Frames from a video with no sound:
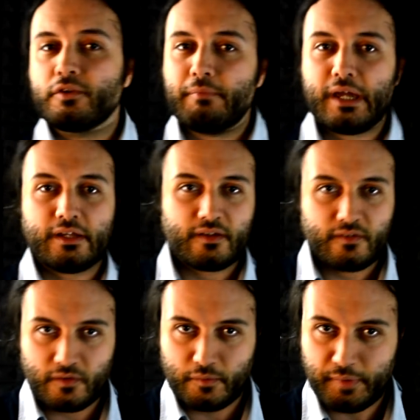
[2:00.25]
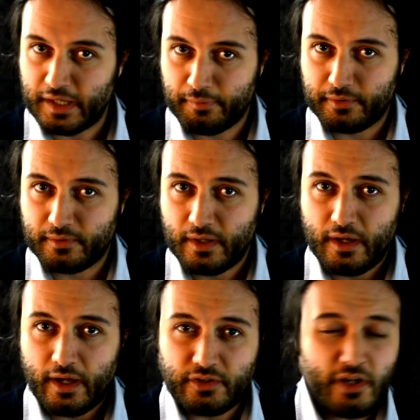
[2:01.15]
meet two people,
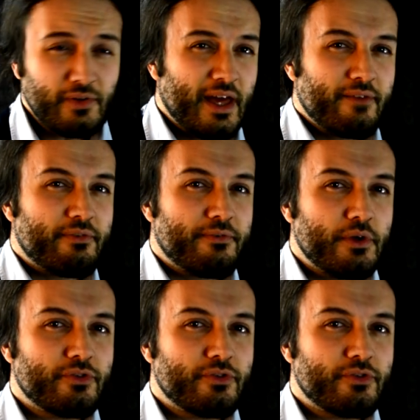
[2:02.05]
and you'd only have a few